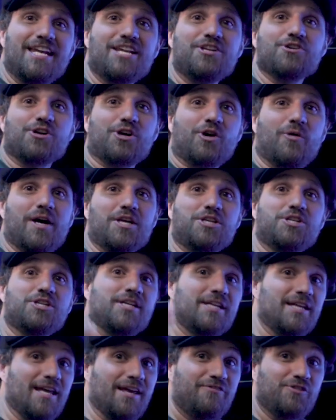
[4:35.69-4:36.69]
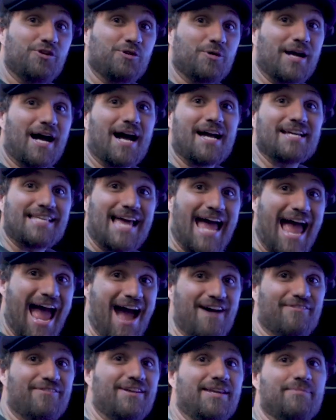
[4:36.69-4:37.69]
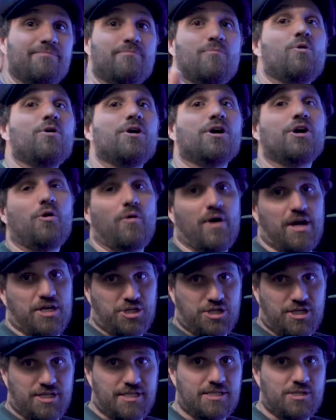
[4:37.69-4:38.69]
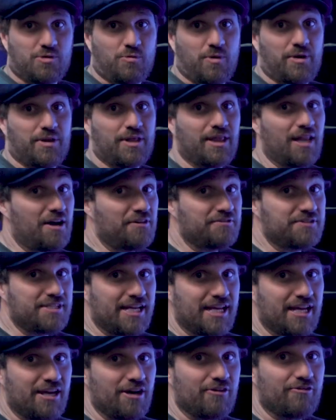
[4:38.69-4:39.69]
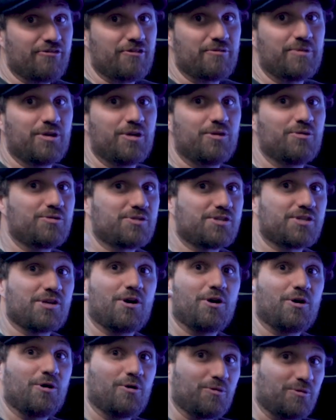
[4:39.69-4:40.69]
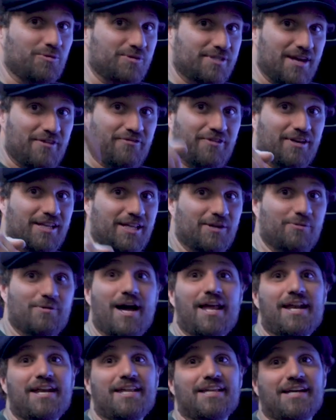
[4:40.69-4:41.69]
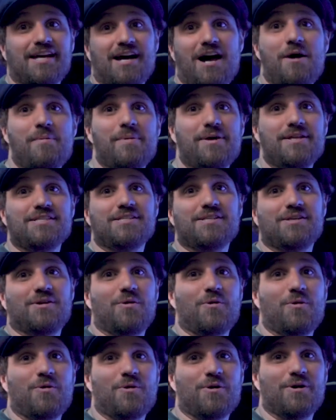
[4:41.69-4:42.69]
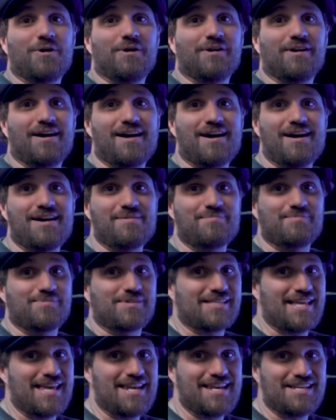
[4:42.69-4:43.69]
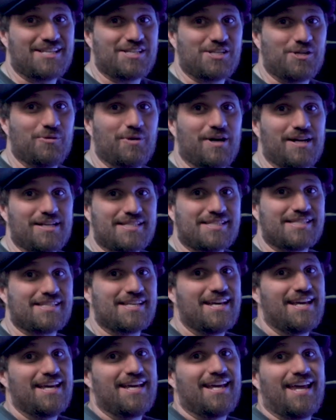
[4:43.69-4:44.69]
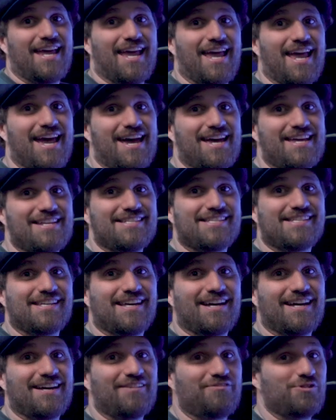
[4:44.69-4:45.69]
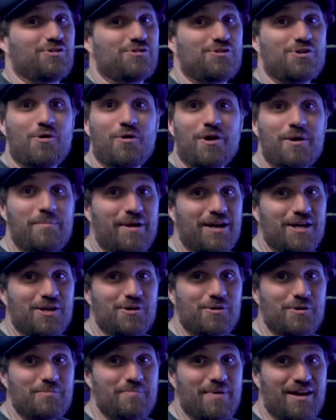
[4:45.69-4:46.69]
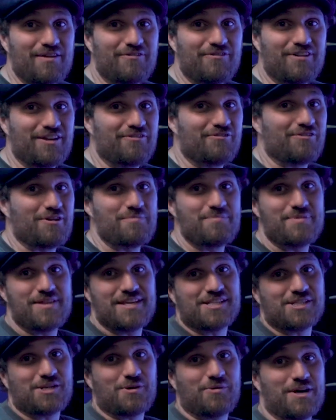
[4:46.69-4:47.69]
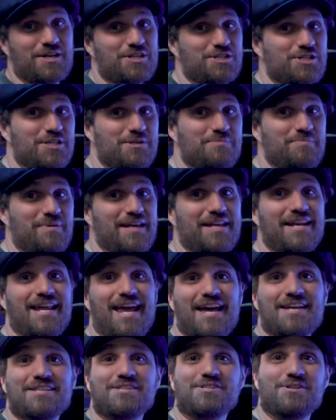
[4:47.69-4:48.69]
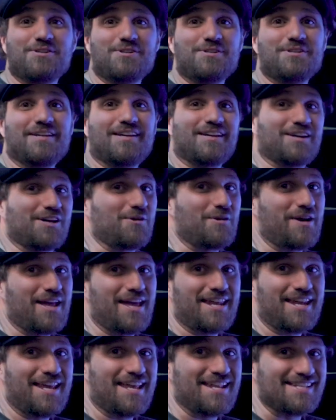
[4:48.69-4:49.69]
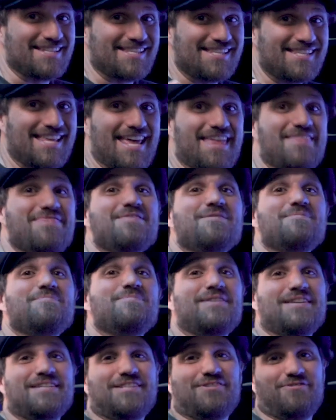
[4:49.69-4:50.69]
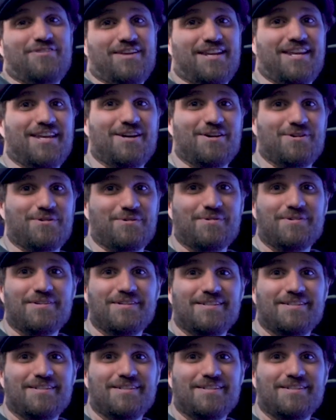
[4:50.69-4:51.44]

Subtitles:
in your question. If you guys have any more questions, we'd love to hear from you, so definitely write it in the comment or send it to us. And if you know anybody who would benefit from this question being answered, go ahead and send them this video.